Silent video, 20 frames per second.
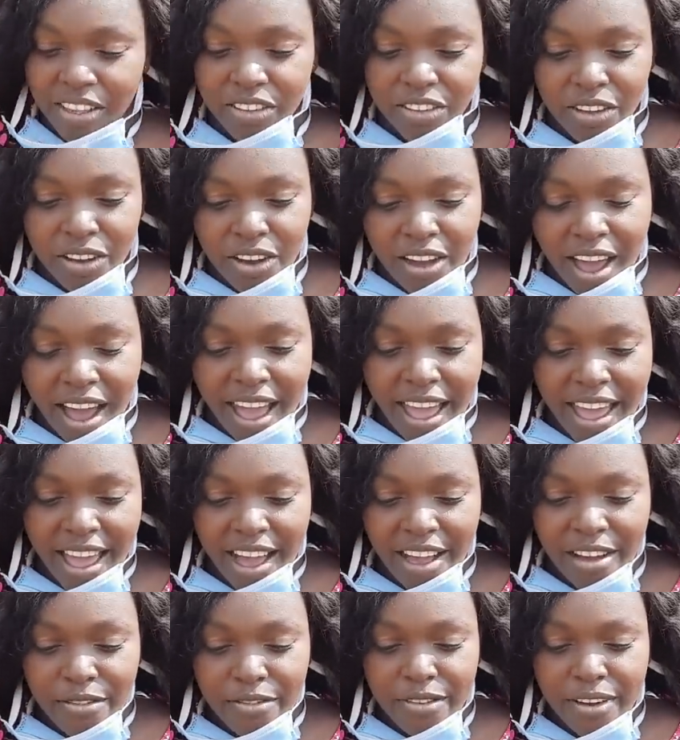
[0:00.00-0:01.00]
So I
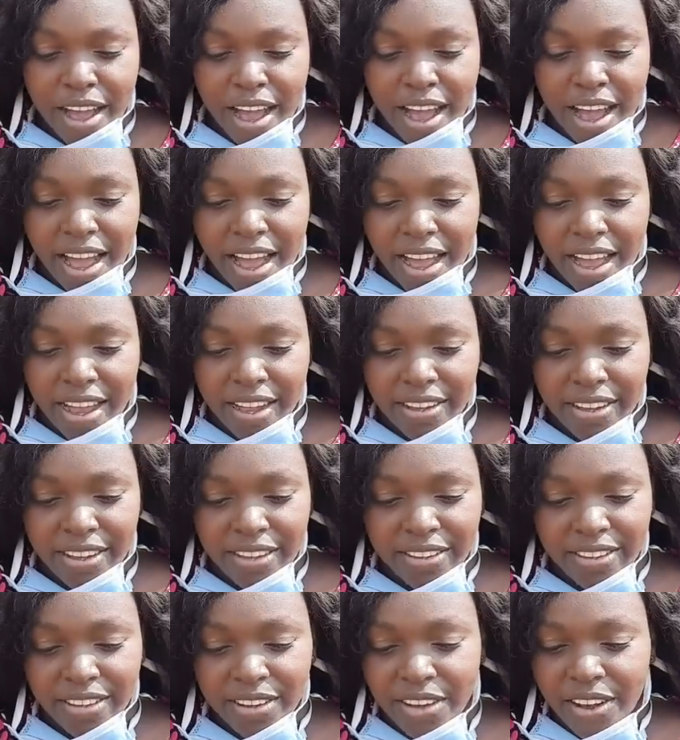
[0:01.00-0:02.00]
have, uh,
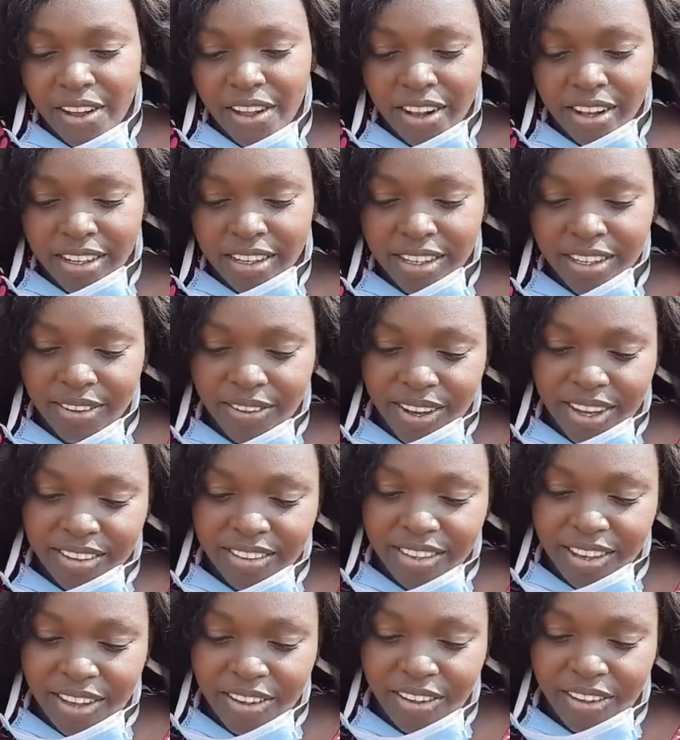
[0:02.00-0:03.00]
is it called, what is
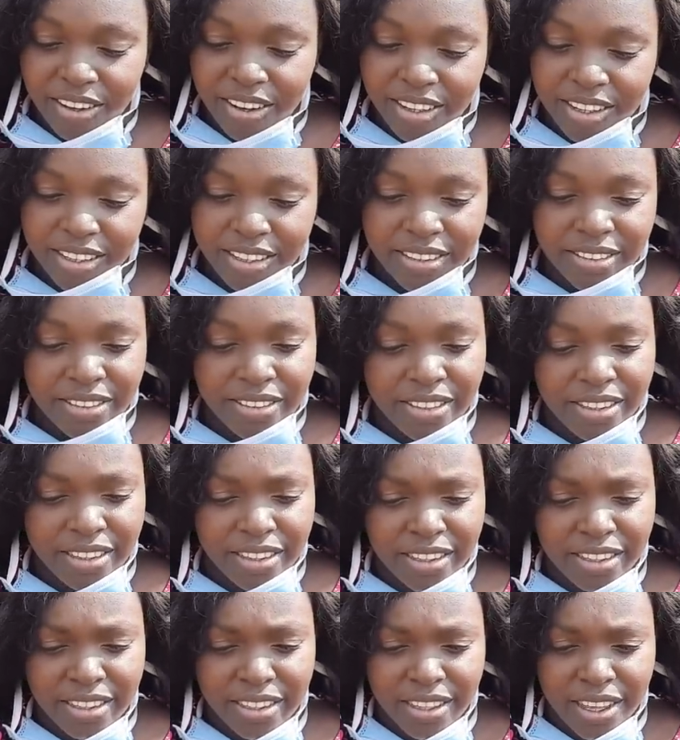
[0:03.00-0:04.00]
it called?
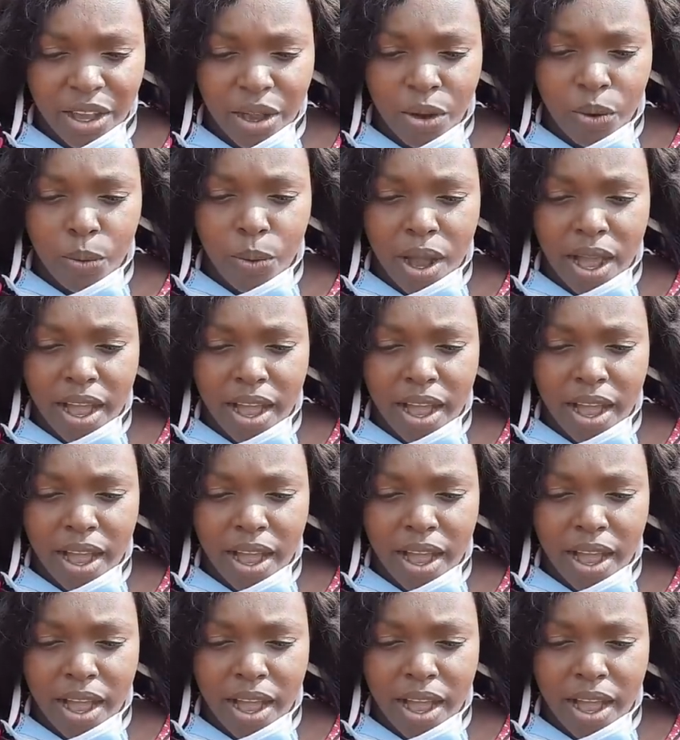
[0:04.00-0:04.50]
Wipes. Wipe.